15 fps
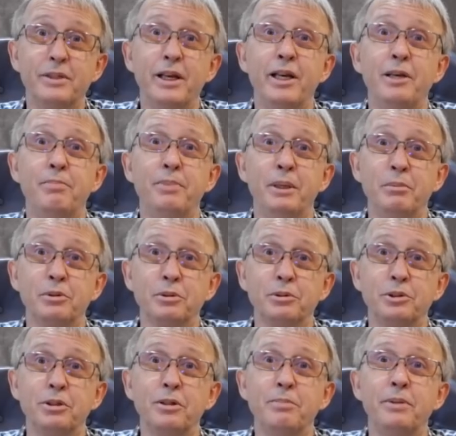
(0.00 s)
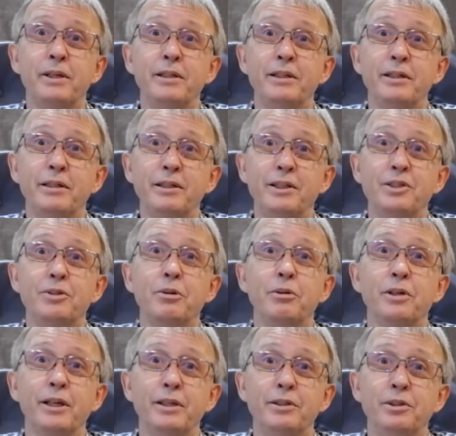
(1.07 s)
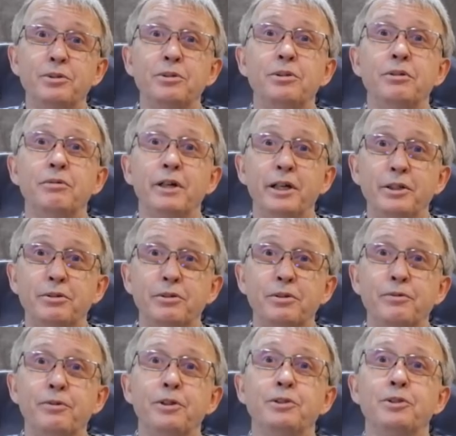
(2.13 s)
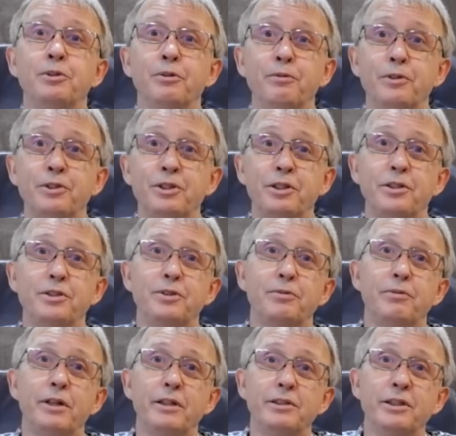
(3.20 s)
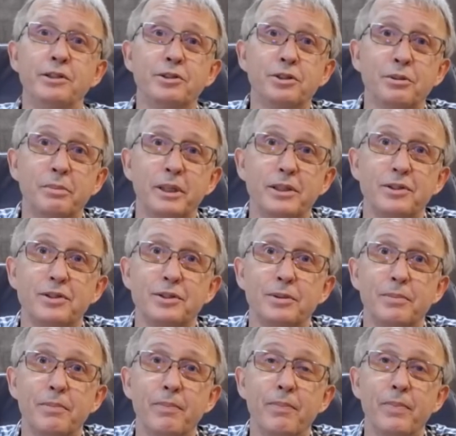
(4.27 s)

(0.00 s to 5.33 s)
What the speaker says: the APM control panel is located to the right of the first officer's flight instruments.